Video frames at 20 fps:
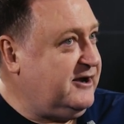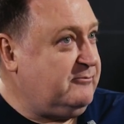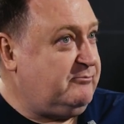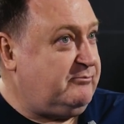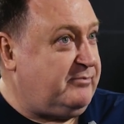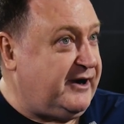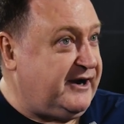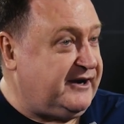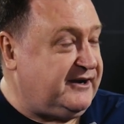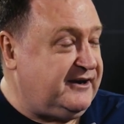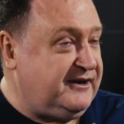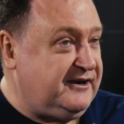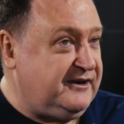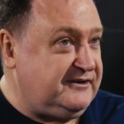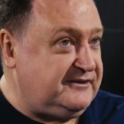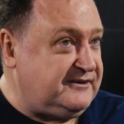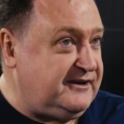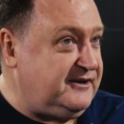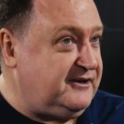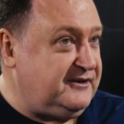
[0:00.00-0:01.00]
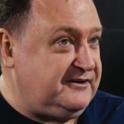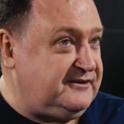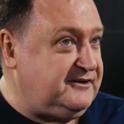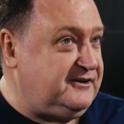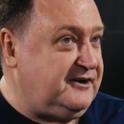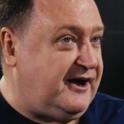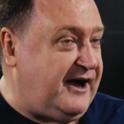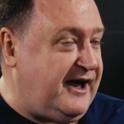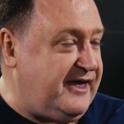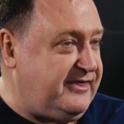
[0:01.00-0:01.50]
but
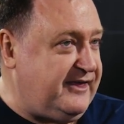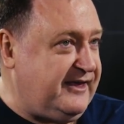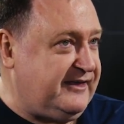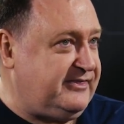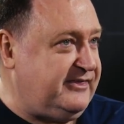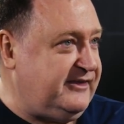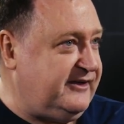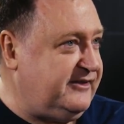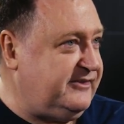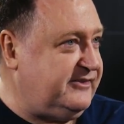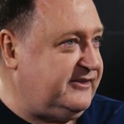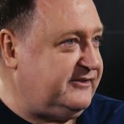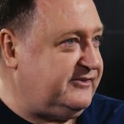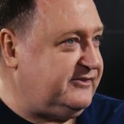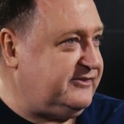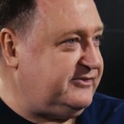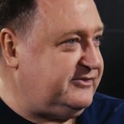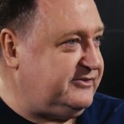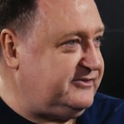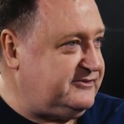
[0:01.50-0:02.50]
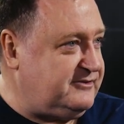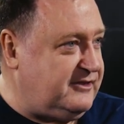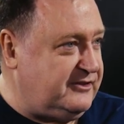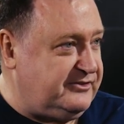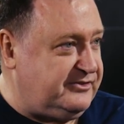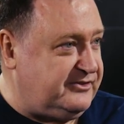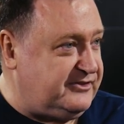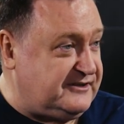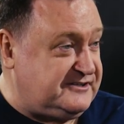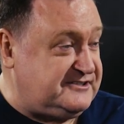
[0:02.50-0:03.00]
I think
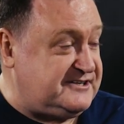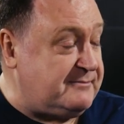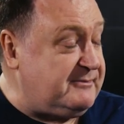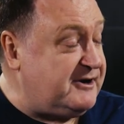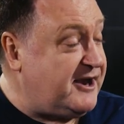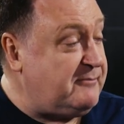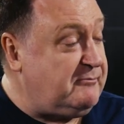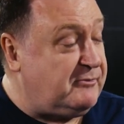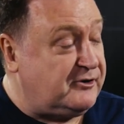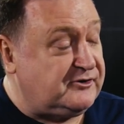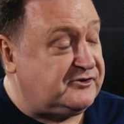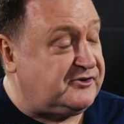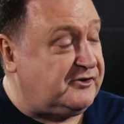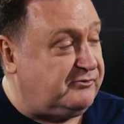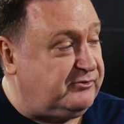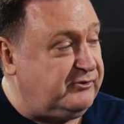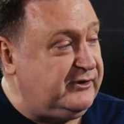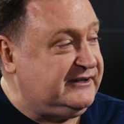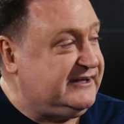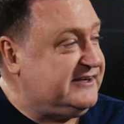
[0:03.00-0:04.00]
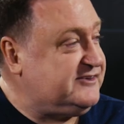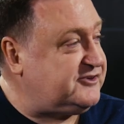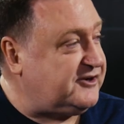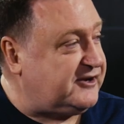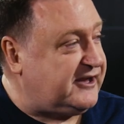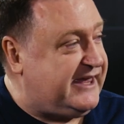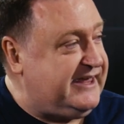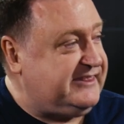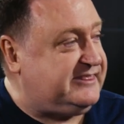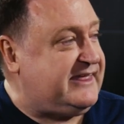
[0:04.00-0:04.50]
the Gemini models have really sort
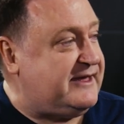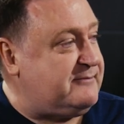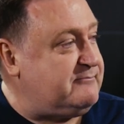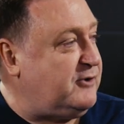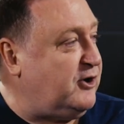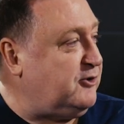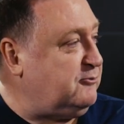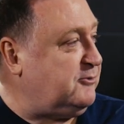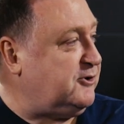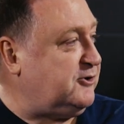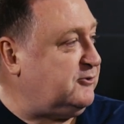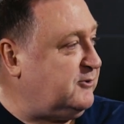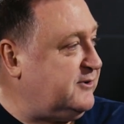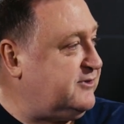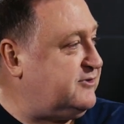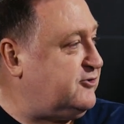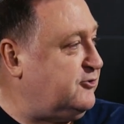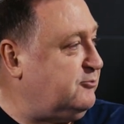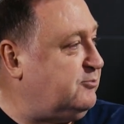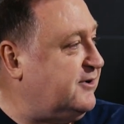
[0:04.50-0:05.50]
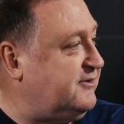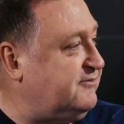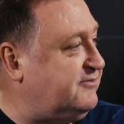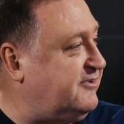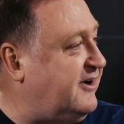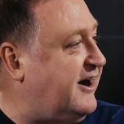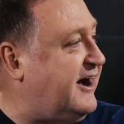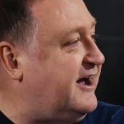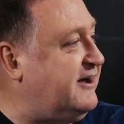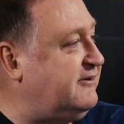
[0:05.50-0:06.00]
of hit their moment with
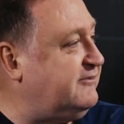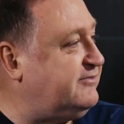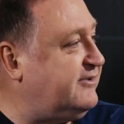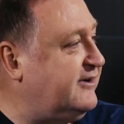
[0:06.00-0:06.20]
2.5.